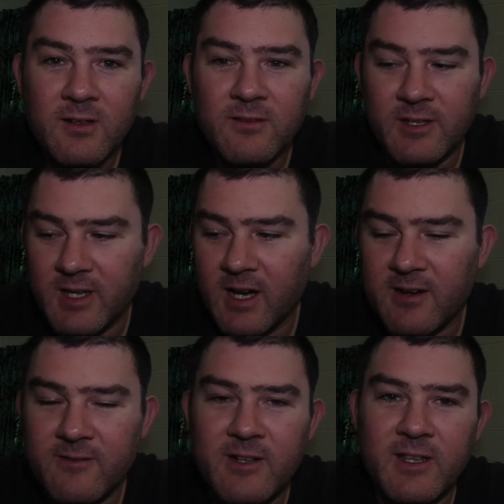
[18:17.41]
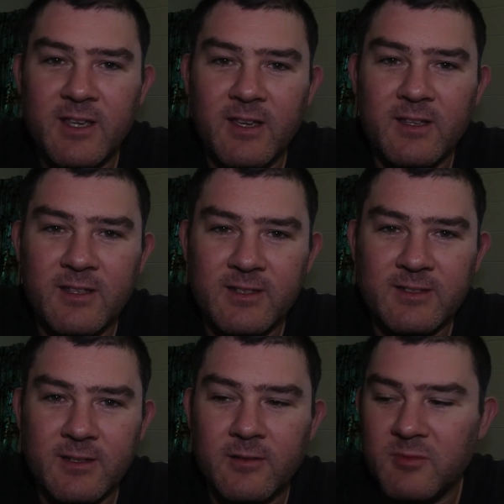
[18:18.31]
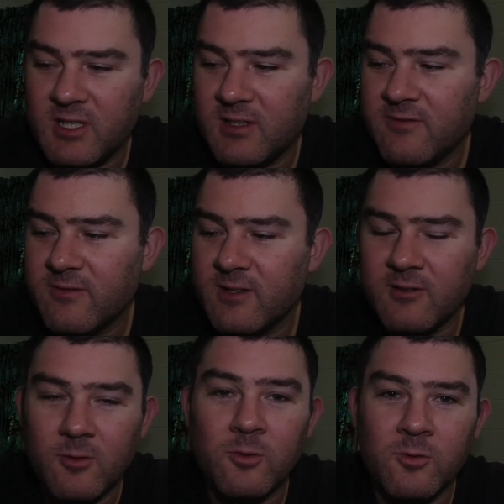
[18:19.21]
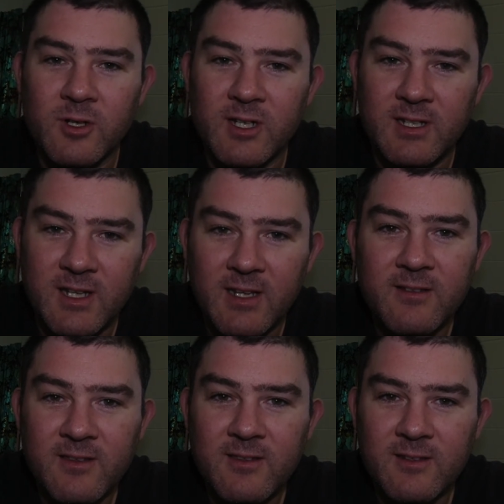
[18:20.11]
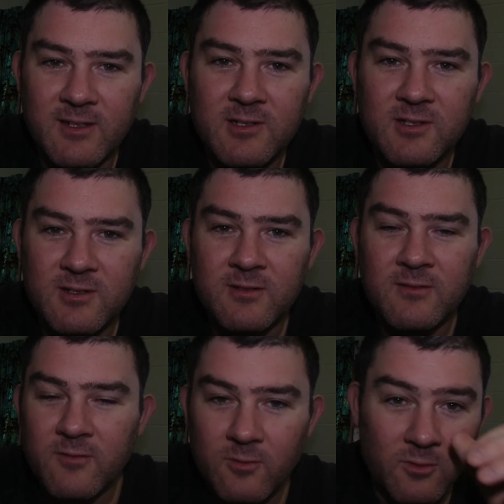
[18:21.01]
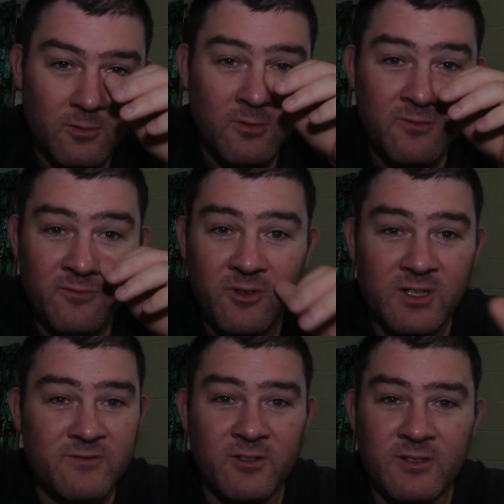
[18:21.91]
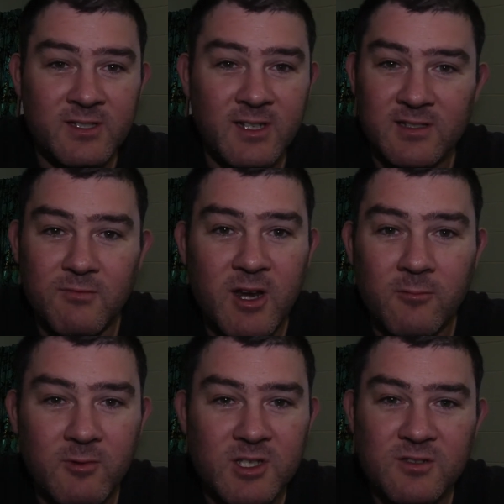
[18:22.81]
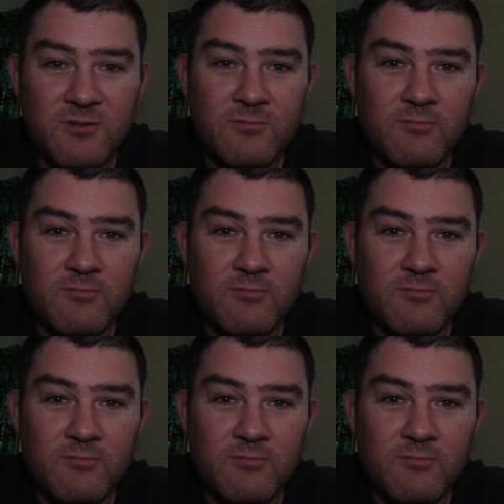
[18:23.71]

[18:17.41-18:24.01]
the data in there is going to be different than the Hornady 10th edition, or vice versa. It doesn't matter which